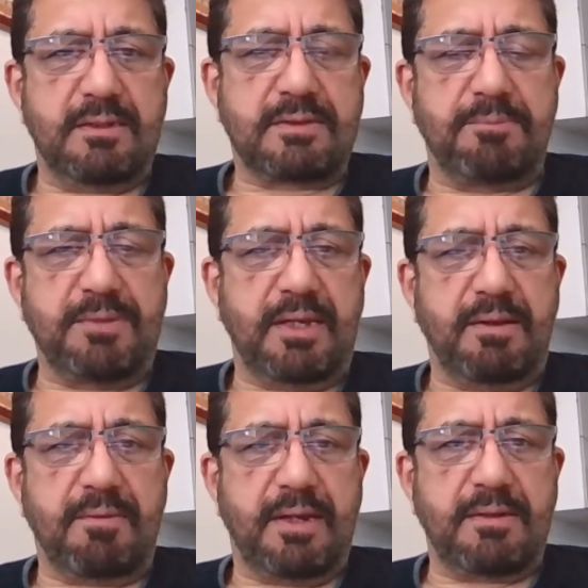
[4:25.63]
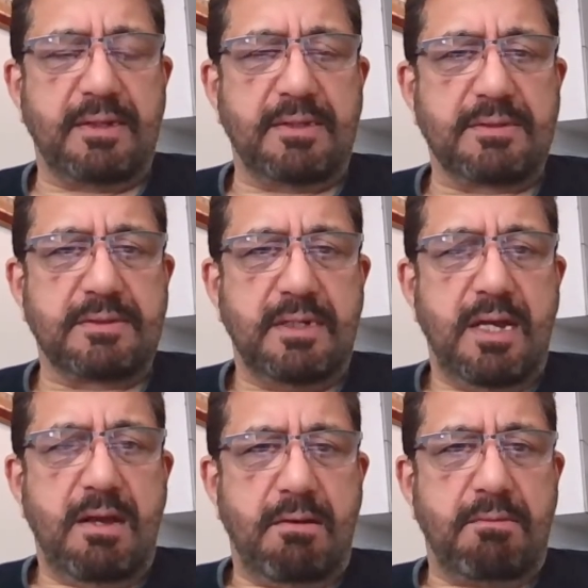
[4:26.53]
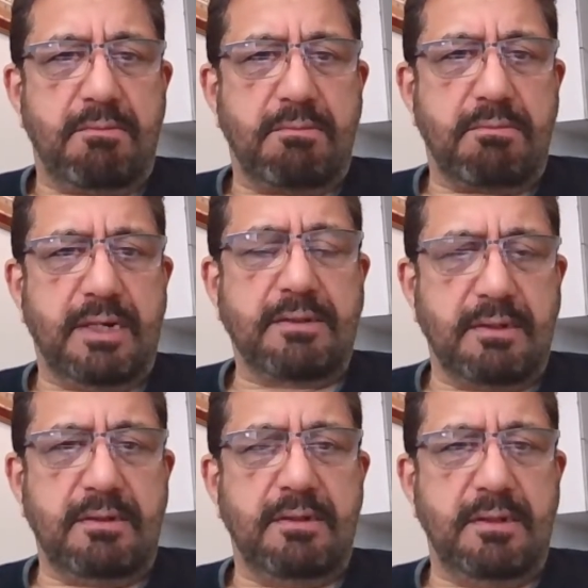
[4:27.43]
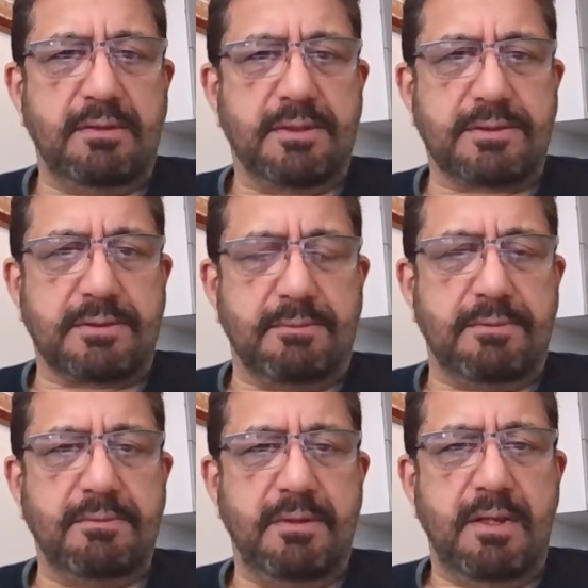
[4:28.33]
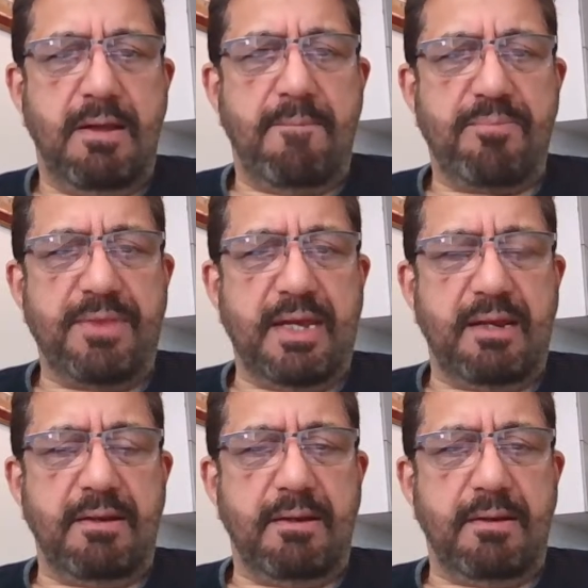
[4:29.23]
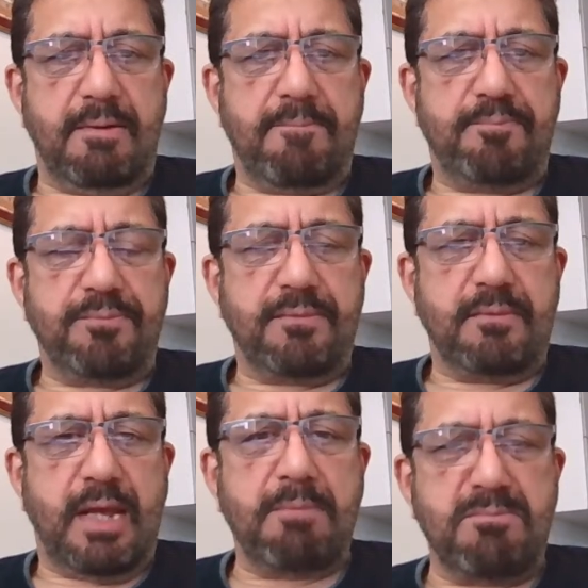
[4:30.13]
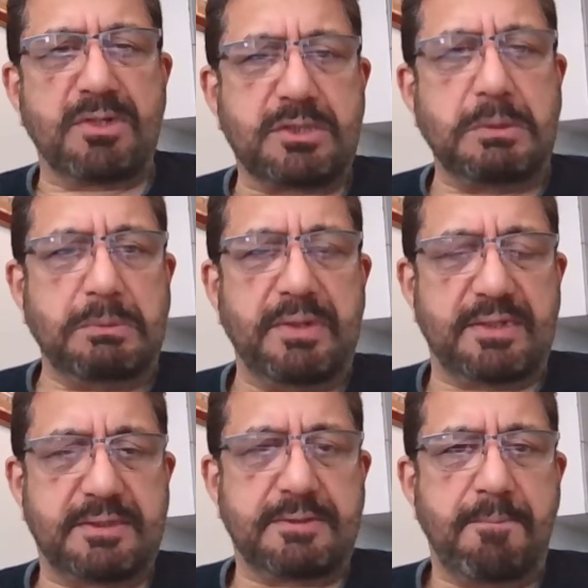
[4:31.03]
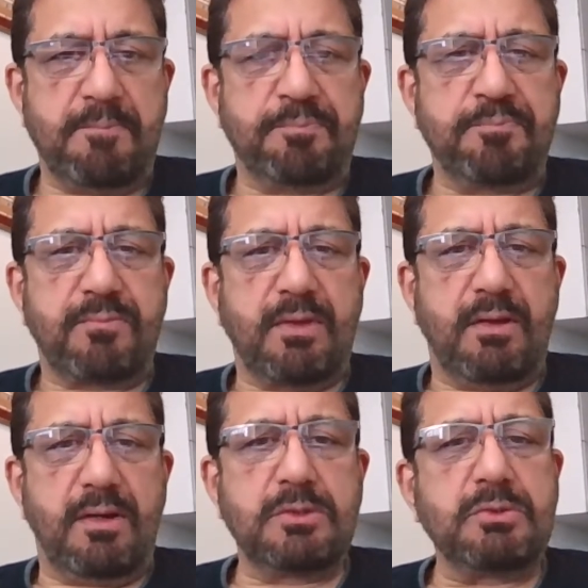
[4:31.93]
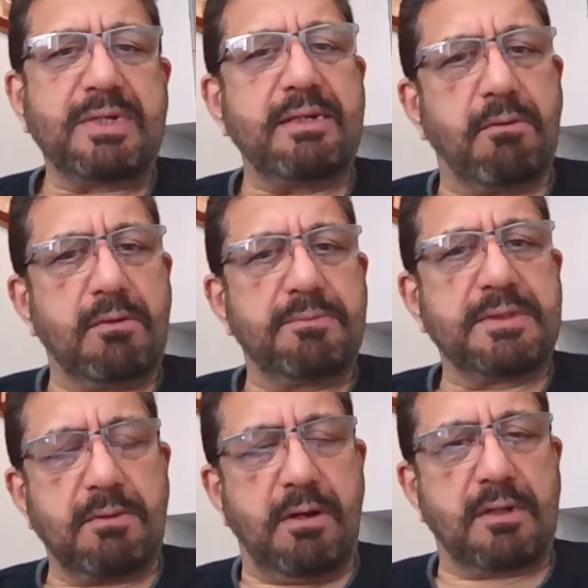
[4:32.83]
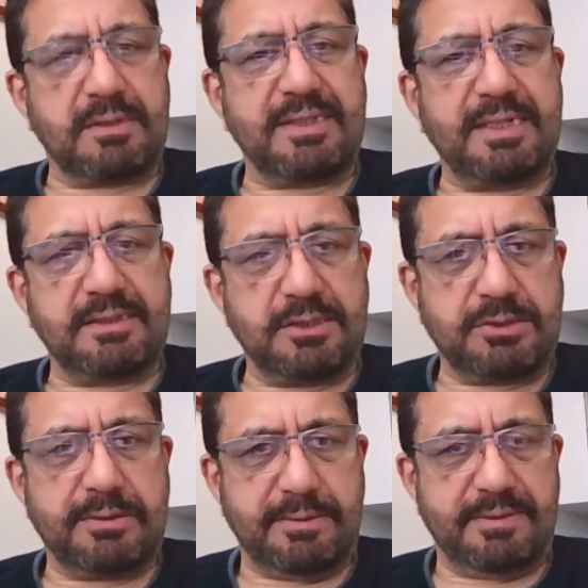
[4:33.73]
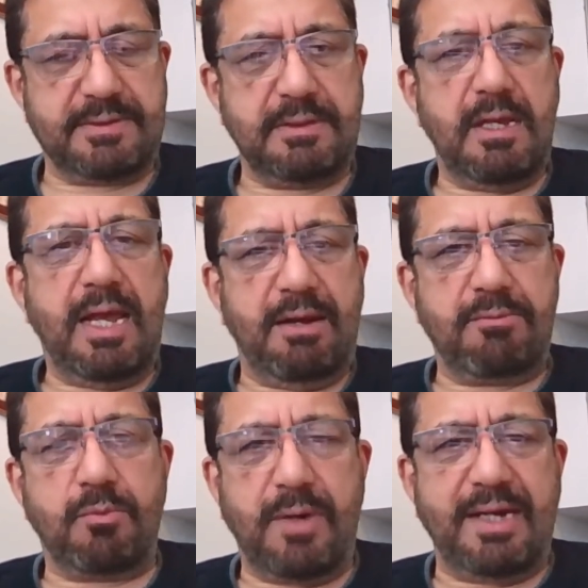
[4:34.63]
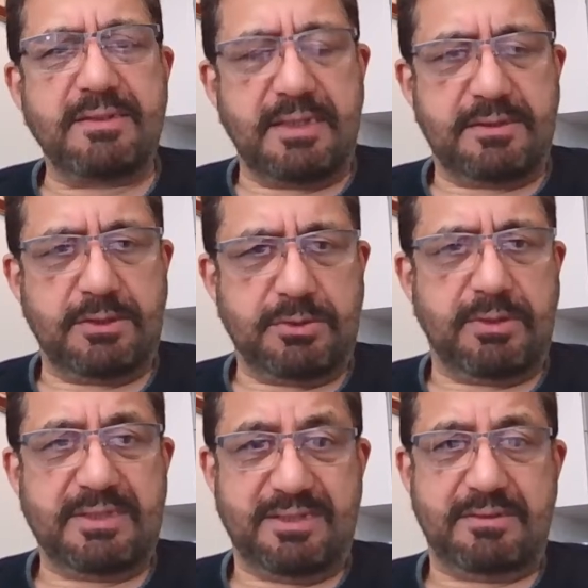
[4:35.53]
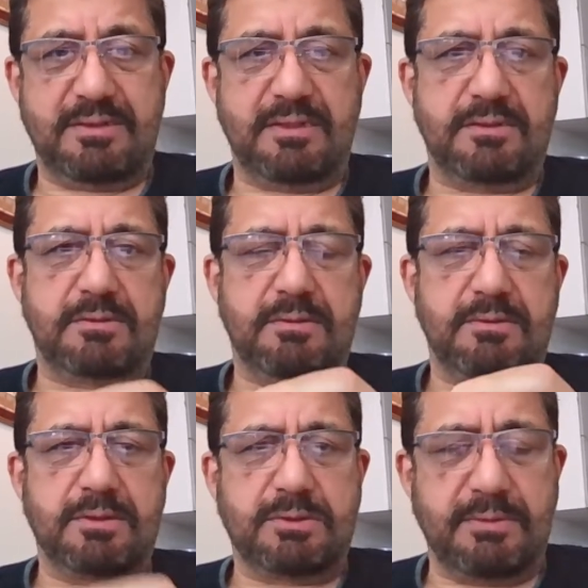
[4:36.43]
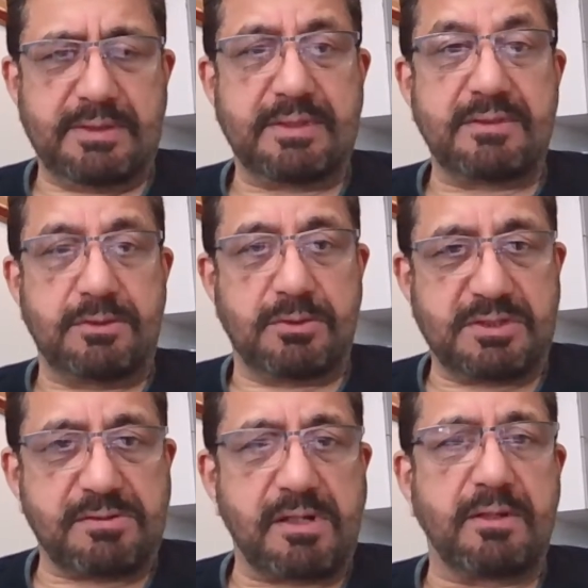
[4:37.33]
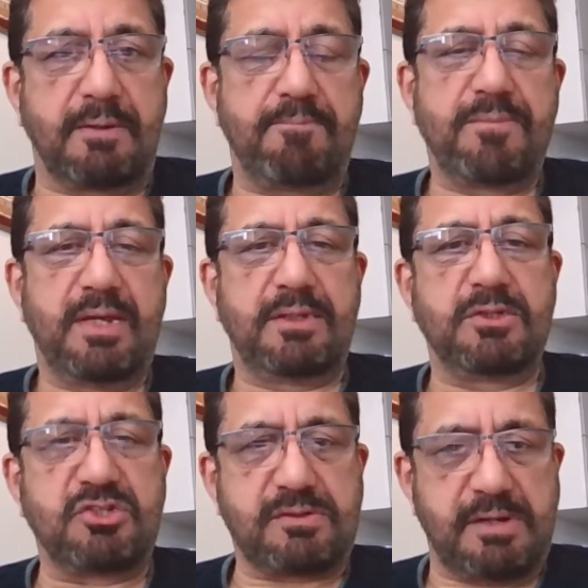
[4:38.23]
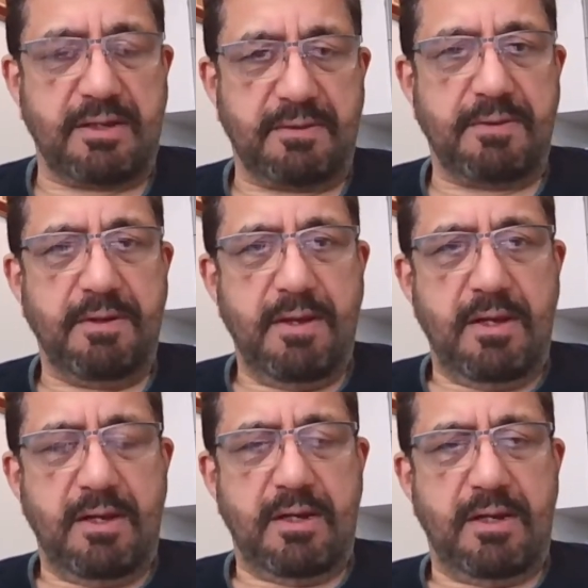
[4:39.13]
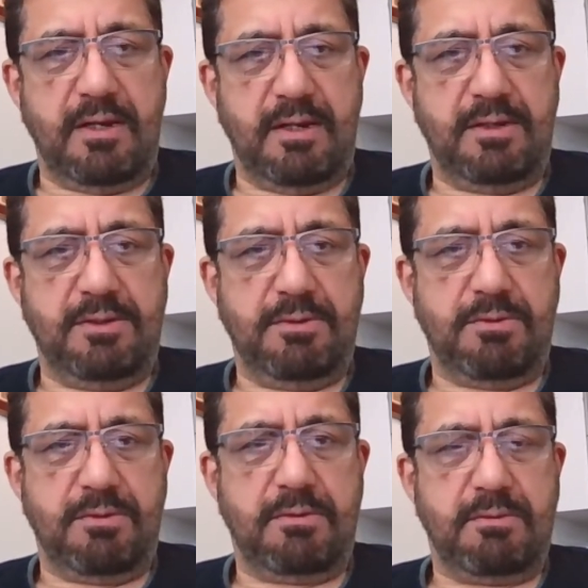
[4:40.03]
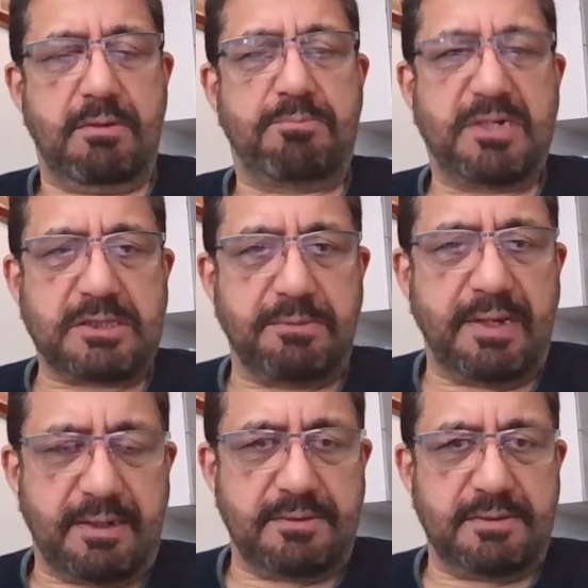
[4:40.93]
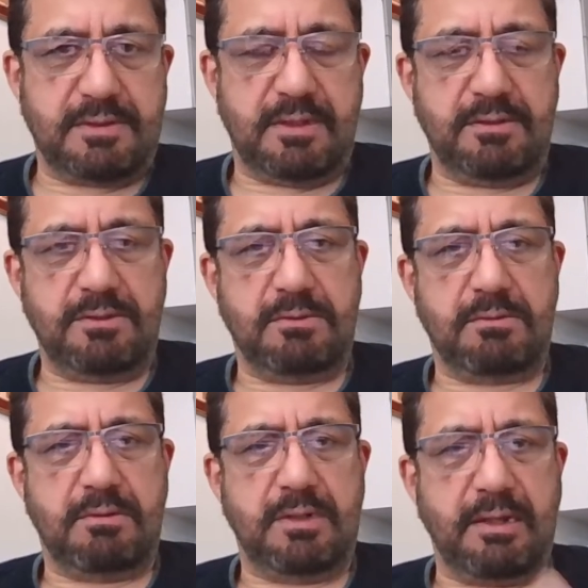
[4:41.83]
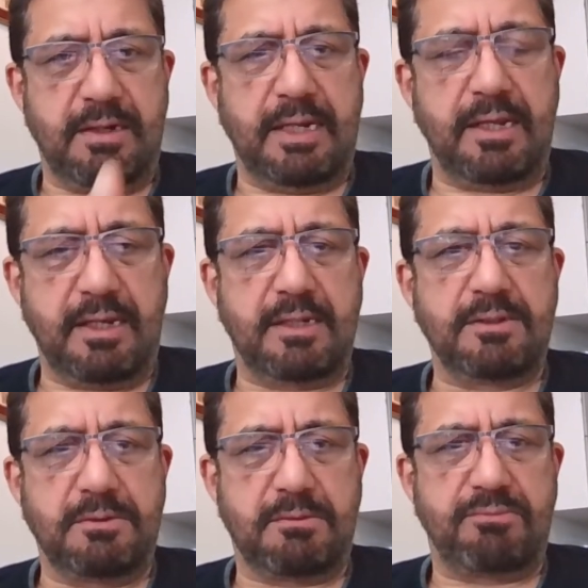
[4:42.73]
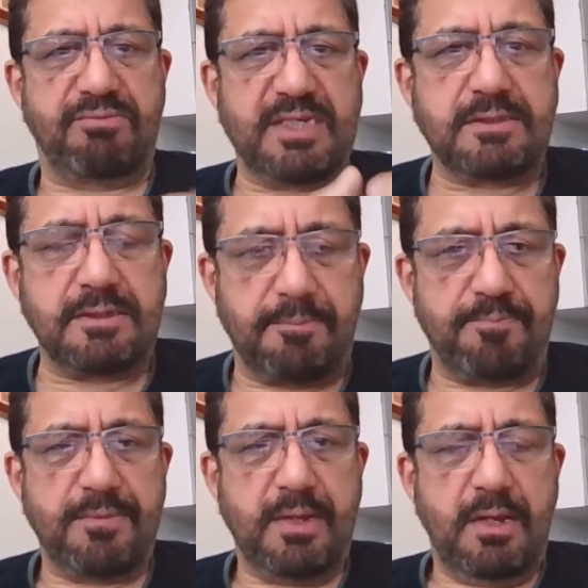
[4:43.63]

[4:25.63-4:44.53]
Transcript: something that is written in the stone, that I must do this. You can always alter. There's a choice. And why is there a choice? The choice is your struggle and your strength, and your perseverance and your learning and your wisdom.